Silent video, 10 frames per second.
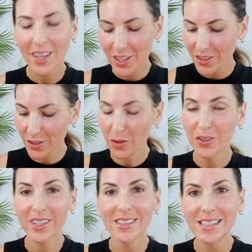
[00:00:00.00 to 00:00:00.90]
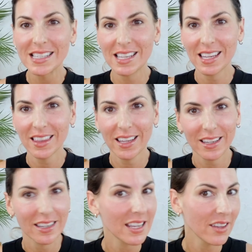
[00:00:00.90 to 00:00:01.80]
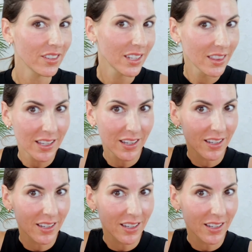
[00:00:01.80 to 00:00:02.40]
So you can see that even in the